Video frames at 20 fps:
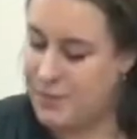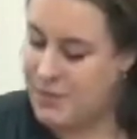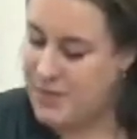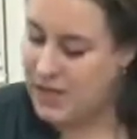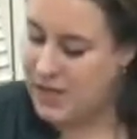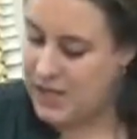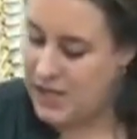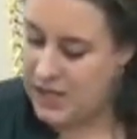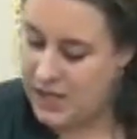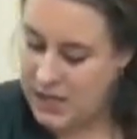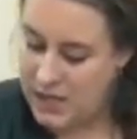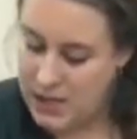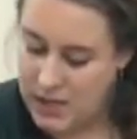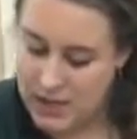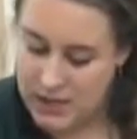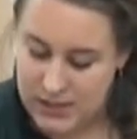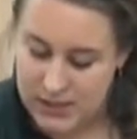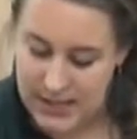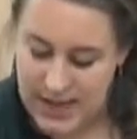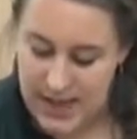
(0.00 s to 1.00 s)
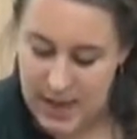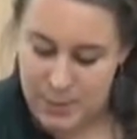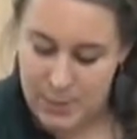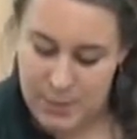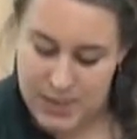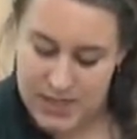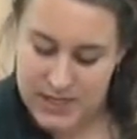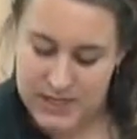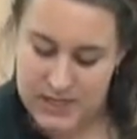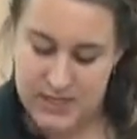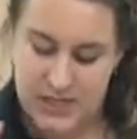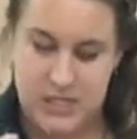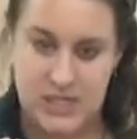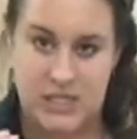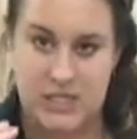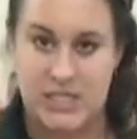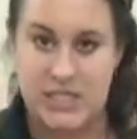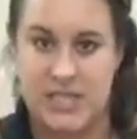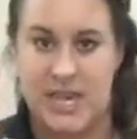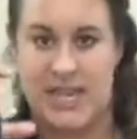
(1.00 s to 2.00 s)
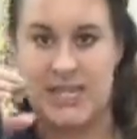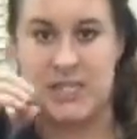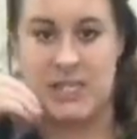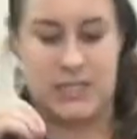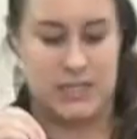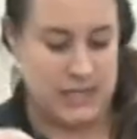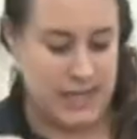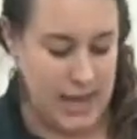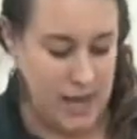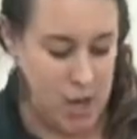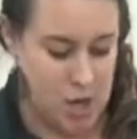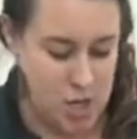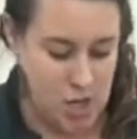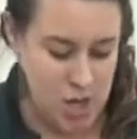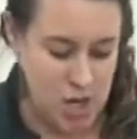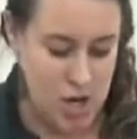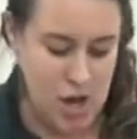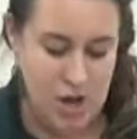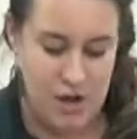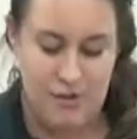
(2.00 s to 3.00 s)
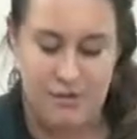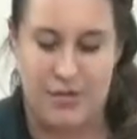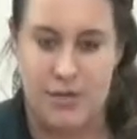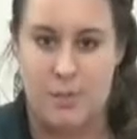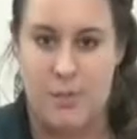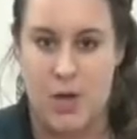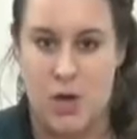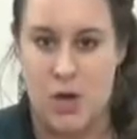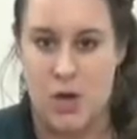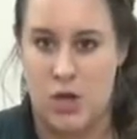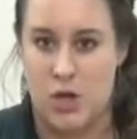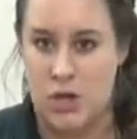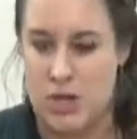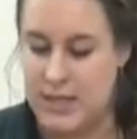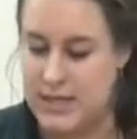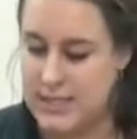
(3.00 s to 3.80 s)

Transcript: the clamp isn't dead center of the middle.